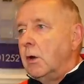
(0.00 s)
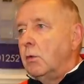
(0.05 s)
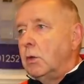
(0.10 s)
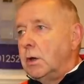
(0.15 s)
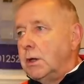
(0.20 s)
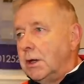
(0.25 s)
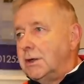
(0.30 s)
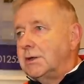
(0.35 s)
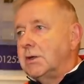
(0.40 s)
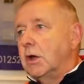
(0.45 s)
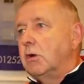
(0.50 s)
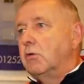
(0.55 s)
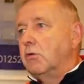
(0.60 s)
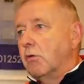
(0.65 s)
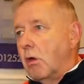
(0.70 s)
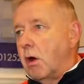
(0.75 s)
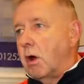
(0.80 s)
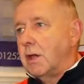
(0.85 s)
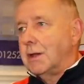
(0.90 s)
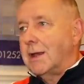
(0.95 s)
We need to
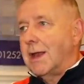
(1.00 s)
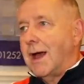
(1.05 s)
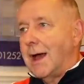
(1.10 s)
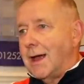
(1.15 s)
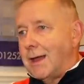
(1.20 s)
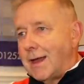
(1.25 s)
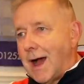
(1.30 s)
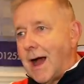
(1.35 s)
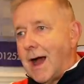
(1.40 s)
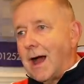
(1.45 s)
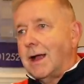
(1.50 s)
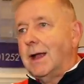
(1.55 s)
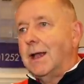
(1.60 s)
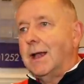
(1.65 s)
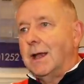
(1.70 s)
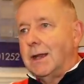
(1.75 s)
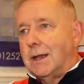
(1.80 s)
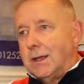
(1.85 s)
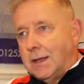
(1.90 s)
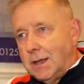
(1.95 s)
grind out an
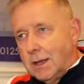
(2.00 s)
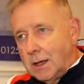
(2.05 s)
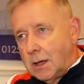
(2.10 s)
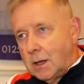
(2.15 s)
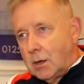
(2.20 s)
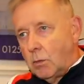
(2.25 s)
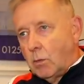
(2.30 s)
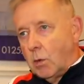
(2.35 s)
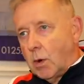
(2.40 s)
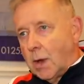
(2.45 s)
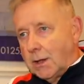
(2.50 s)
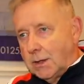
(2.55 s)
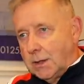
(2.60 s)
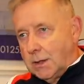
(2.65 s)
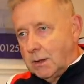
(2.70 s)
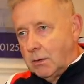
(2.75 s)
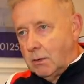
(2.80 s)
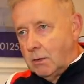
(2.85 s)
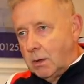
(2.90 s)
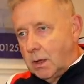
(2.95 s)
ugly
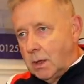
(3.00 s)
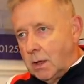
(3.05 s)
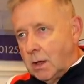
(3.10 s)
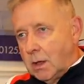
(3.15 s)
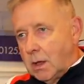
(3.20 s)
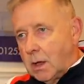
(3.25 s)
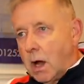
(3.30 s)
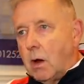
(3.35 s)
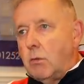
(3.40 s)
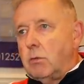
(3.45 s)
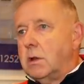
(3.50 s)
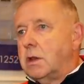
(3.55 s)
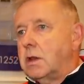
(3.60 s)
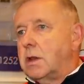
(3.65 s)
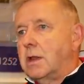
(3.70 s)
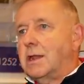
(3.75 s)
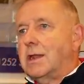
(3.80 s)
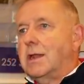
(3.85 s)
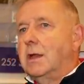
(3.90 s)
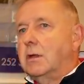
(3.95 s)
1-0. I want us
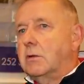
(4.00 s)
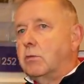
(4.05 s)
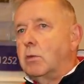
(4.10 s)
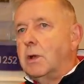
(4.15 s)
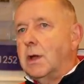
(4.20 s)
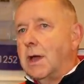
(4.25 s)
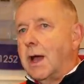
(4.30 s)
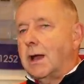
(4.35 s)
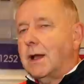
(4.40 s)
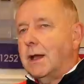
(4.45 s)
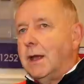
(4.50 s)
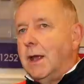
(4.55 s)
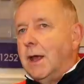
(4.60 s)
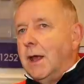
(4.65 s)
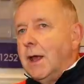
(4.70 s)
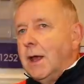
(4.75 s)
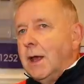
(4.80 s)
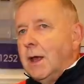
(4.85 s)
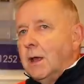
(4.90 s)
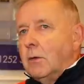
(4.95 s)
to see us win ugly.
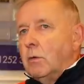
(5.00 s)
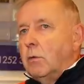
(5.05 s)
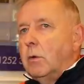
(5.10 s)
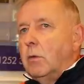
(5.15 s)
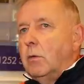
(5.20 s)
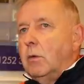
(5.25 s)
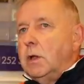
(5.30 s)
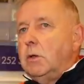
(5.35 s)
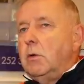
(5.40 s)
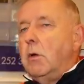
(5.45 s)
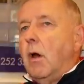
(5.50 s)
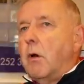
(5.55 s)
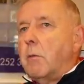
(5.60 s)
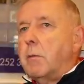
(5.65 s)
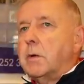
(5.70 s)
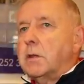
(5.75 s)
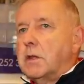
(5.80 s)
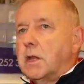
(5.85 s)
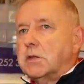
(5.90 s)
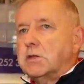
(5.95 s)
When you are a
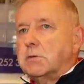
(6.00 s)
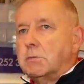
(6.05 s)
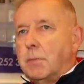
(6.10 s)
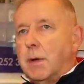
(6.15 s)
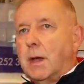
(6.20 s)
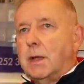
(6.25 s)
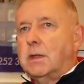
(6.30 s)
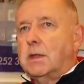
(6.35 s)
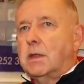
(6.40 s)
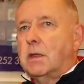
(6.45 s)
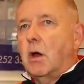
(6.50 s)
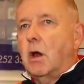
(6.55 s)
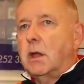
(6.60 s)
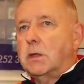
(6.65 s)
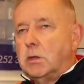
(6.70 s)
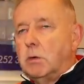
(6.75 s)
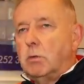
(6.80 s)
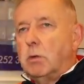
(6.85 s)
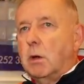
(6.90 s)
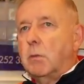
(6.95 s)
position-based side
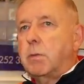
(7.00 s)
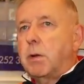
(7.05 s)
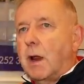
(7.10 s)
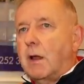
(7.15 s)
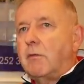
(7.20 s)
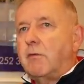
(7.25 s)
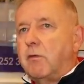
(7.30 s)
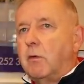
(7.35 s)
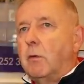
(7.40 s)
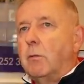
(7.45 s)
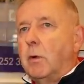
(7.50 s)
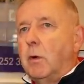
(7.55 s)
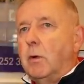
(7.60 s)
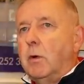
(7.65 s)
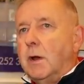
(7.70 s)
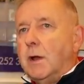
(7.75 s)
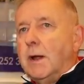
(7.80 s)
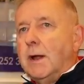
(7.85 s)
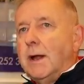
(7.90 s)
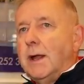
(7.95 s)
and you want to play
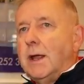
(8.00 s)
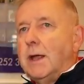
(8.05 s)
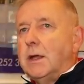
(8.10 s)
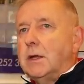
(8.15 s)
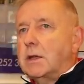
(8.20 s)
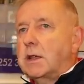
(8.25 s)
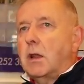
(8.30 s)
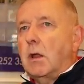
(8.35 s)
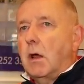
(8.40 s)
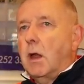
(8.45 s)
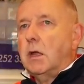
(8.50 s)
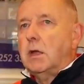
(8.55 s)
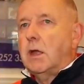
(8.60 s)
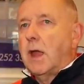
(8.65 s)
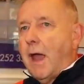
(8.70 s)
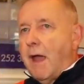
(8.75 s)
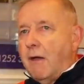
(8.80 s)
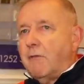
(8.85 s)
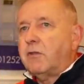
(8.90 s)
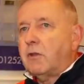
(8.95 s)
football, it's like you
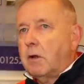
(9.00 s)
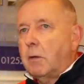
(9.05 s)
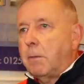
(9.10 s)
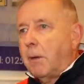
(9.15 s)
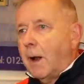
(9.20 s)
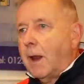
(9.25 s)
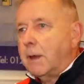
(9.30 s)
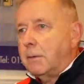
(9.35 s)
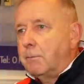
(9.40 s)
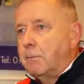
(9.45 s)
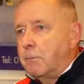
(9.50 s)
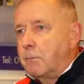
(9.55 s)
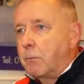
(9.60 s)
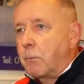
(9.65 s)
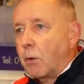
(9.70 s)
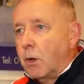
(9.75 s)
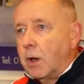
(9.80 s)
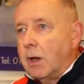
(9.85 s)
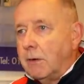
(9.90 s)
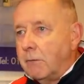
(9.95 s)
have to play
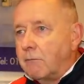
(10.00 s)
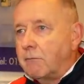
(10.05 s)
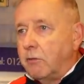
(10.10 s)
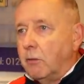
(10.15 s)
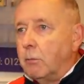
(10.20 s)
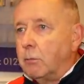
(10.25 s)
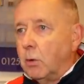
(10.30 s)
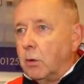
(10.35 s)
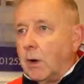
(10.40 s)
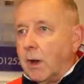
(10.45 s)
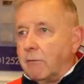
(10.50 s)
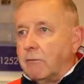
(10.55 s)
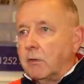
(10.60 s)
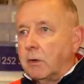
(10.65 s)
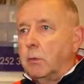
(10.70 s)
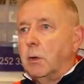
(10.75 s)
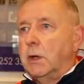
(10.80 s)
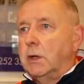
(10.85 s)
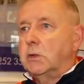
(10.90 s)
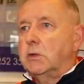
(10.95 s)
brilliant football
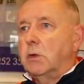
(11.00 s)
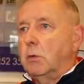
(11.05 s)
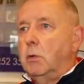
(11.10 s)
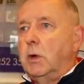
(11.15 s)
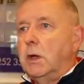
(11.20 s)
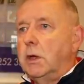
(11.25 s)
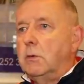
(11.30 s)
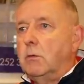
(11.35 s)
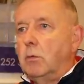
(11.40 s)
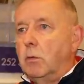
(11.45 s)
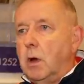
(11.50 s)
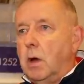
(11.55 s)
every week to win.